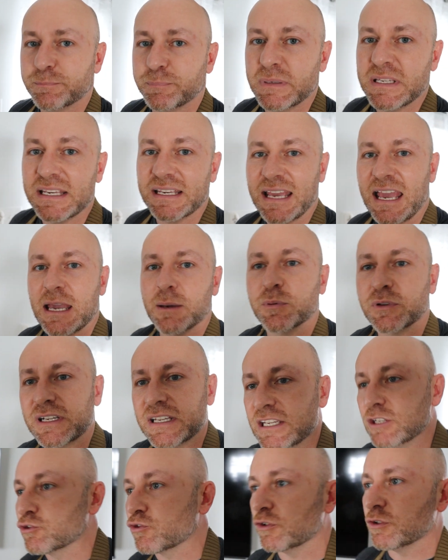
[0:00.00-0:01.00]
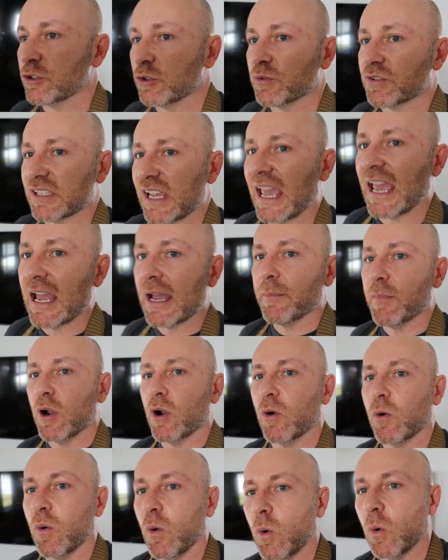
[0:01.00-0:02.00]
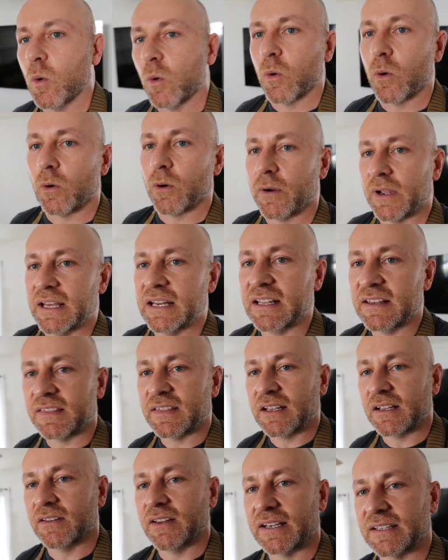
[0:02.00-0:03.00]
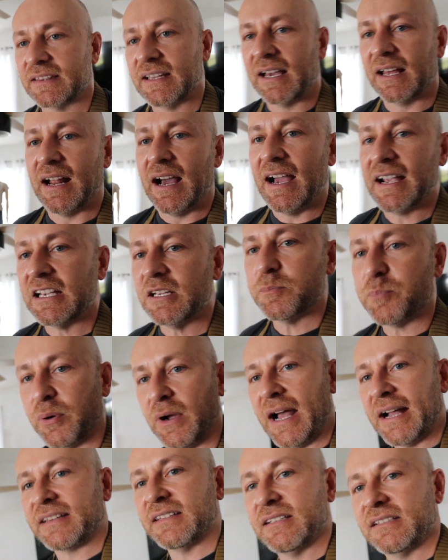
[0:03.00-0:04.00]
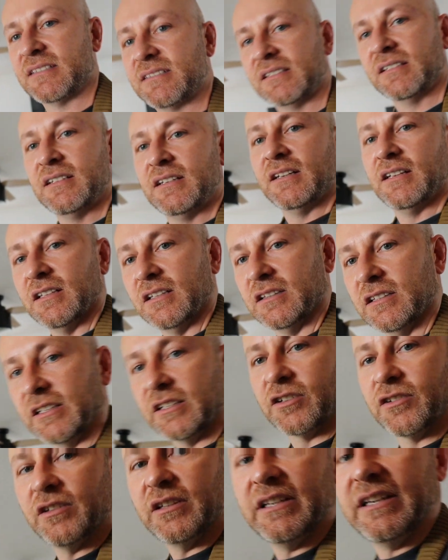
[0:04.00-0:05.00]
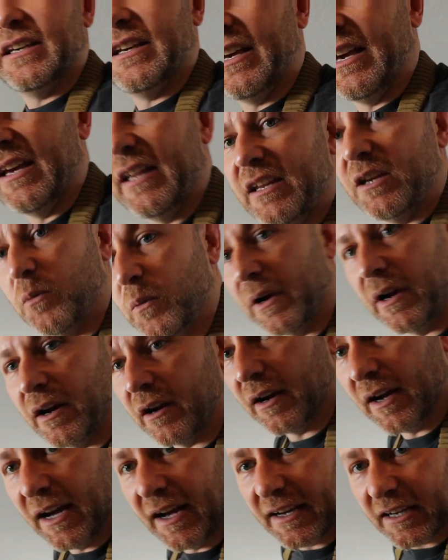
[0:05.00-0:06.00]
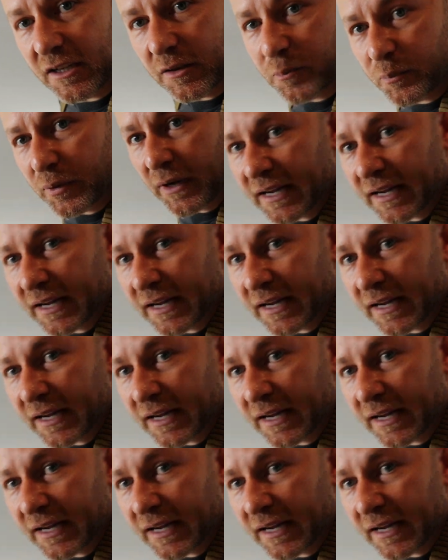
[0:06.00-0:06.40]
being able to introduce ammo or anything like that. I could practice literally anywhere. I could